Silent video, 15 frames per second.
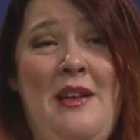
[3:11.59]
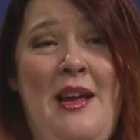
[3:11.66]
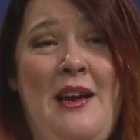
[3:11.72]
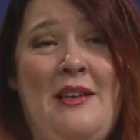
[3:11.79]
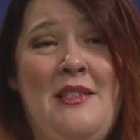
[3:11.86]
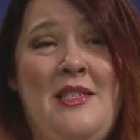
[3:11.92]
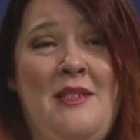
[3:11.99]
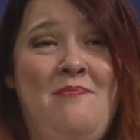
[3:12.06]

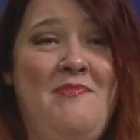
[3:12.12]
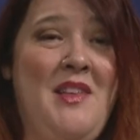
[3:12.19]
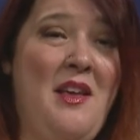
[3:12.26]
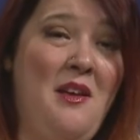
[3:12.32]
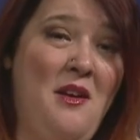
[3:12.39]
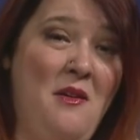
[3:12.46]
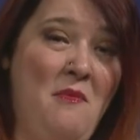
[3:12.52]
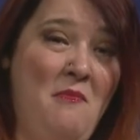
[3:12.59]
next.
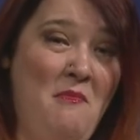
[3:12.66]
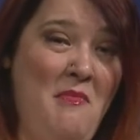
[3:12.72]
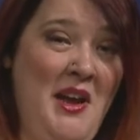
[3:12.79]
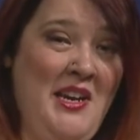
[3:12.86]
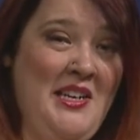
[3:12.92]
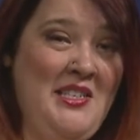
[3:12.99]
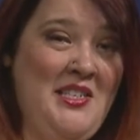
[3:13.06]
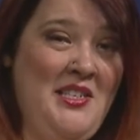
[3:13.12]

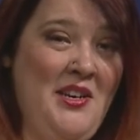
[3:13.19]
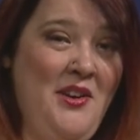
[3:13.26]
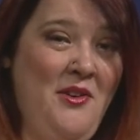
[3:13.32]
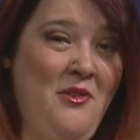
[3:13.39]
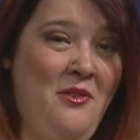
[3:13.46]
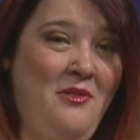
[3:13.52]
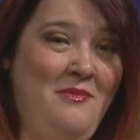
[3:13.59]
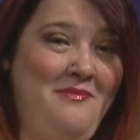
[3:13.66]
Make it
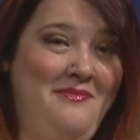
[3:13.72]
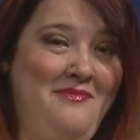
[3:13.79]
so.